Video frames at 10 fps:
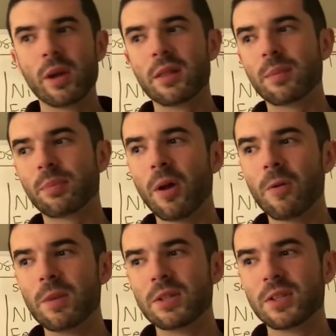But the
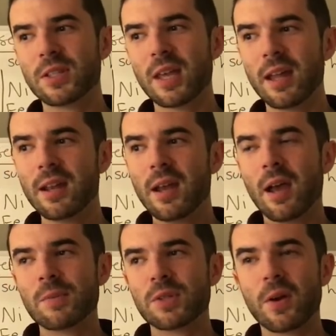problem is, is that
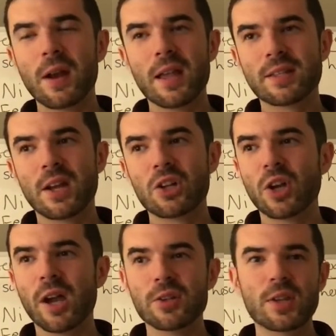I'm sorry, SI
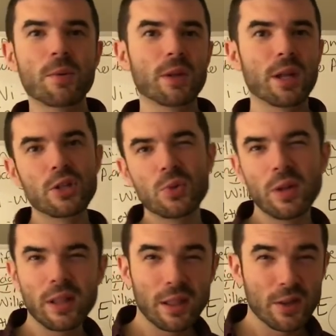Child's not really going to do
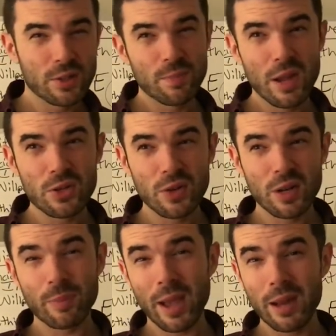anything. There's some major
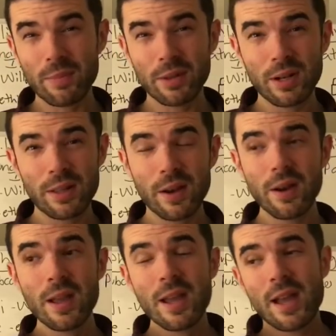incompatibility
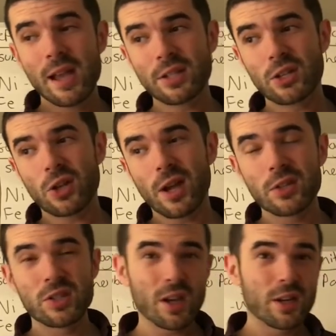there. SI
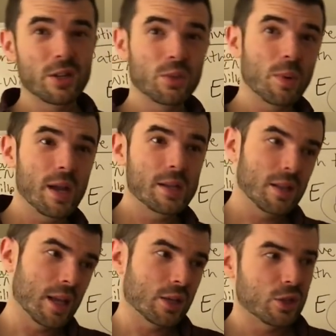Child stuck in its ways
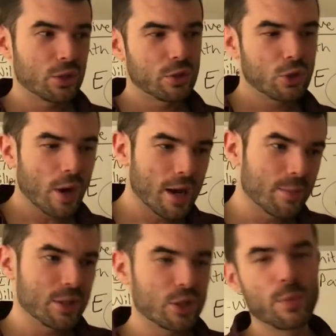and like trying to
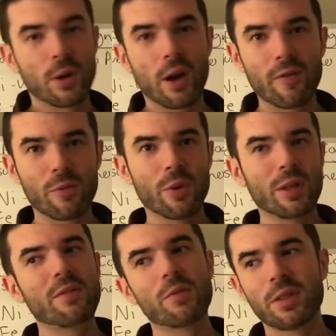be super comfortable,
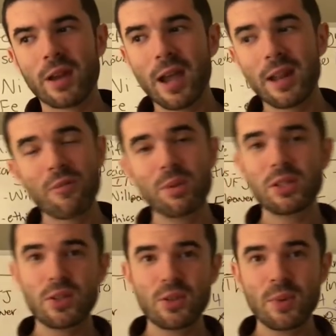even with an INFP
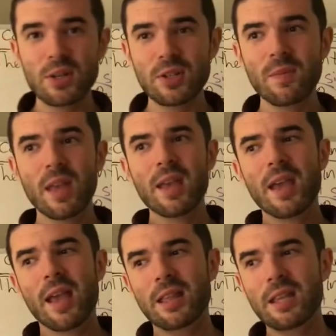situation.
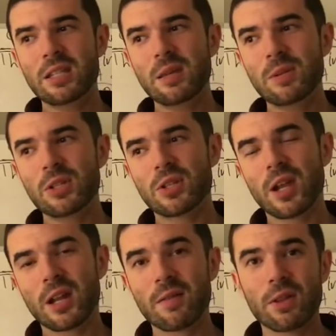And the ESTP's just
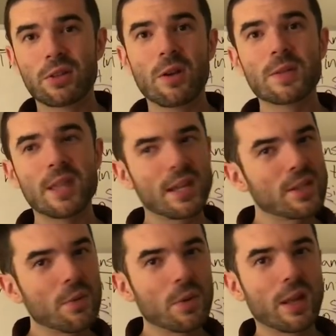got to come to terms that
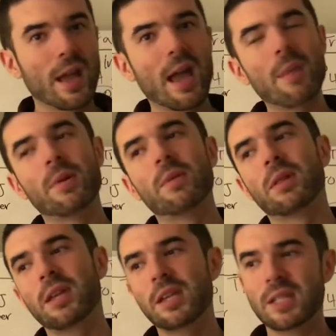that's not really going to happen.
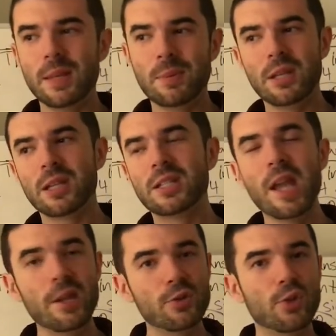But the ESTP
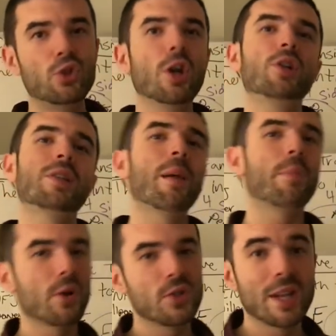continues to judge that
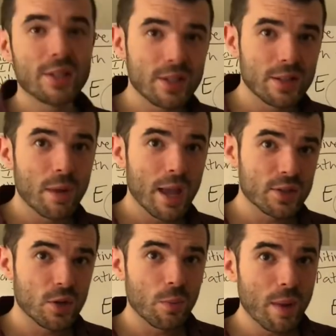person as an
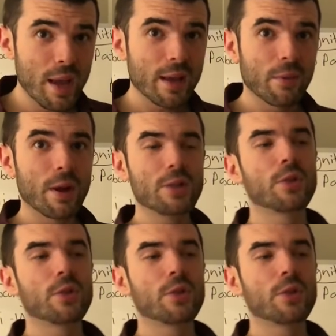as an omega, right?